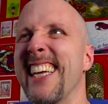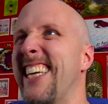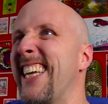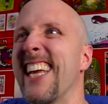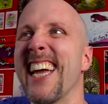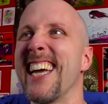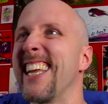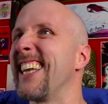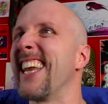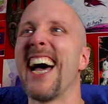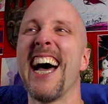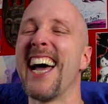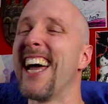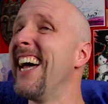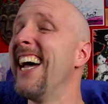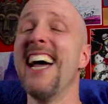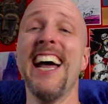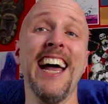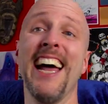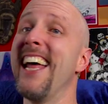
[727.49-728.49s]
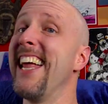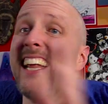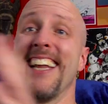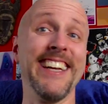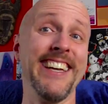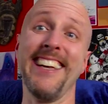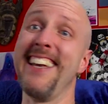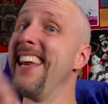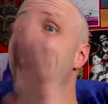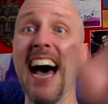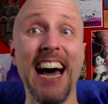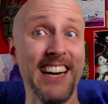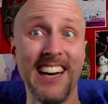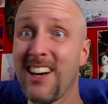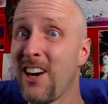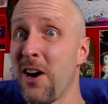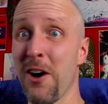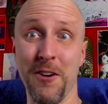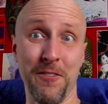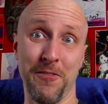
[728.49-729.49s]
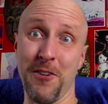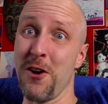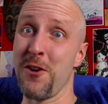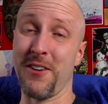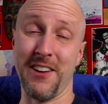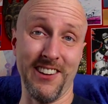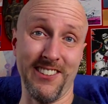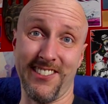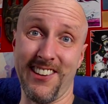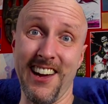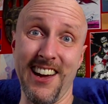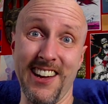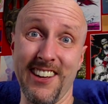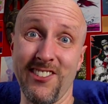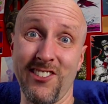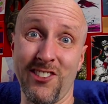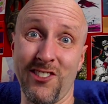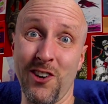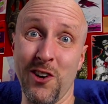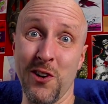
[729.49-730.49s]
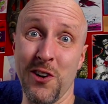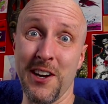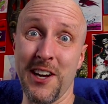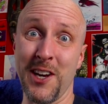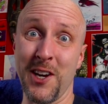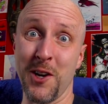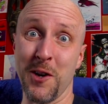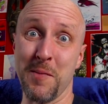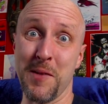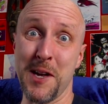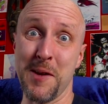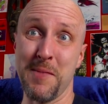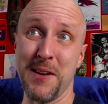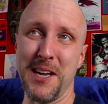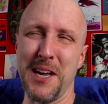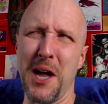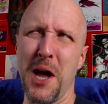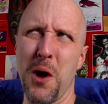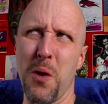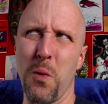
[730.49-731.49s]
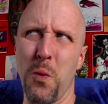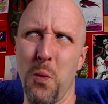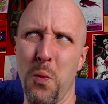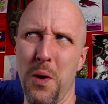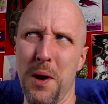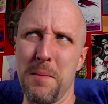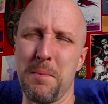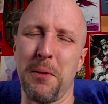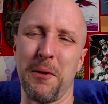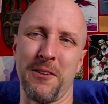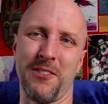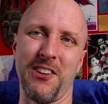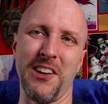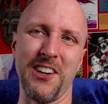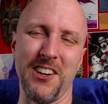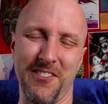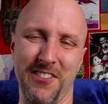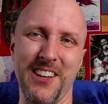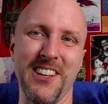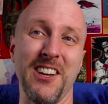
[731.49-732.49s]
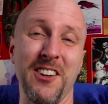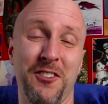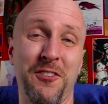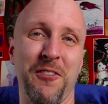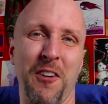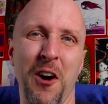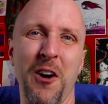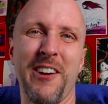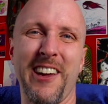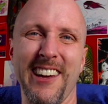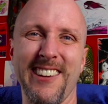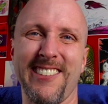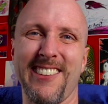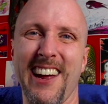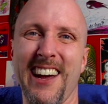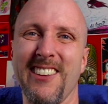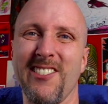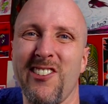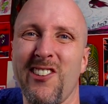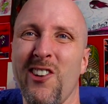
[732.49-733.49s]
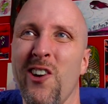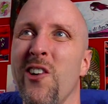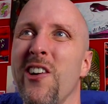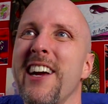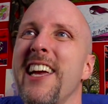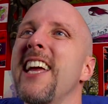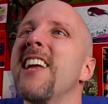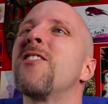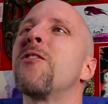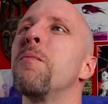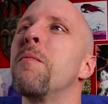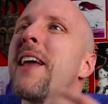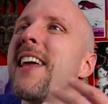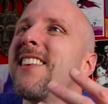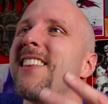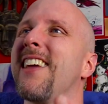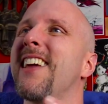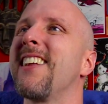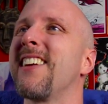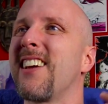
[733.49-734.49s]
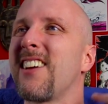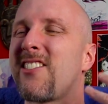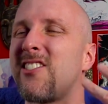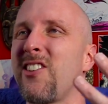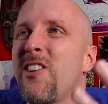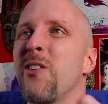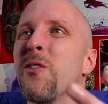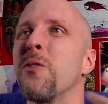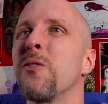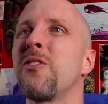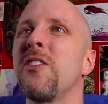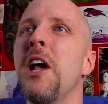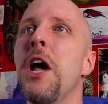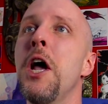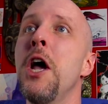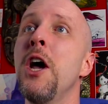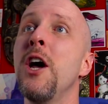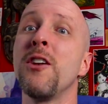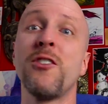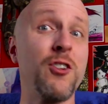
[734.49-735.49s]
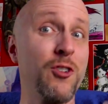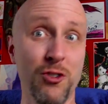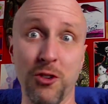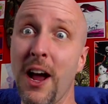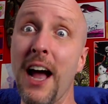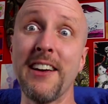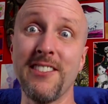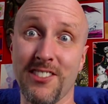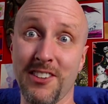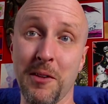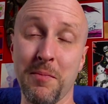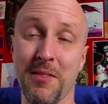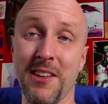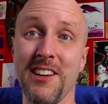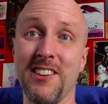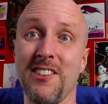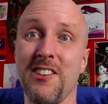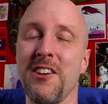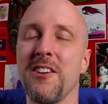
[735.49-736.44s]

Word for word: Again, not... Uh, not at all focused on story, or maybe 1% uh, of it is focused on story. It's mainly an excuse to try something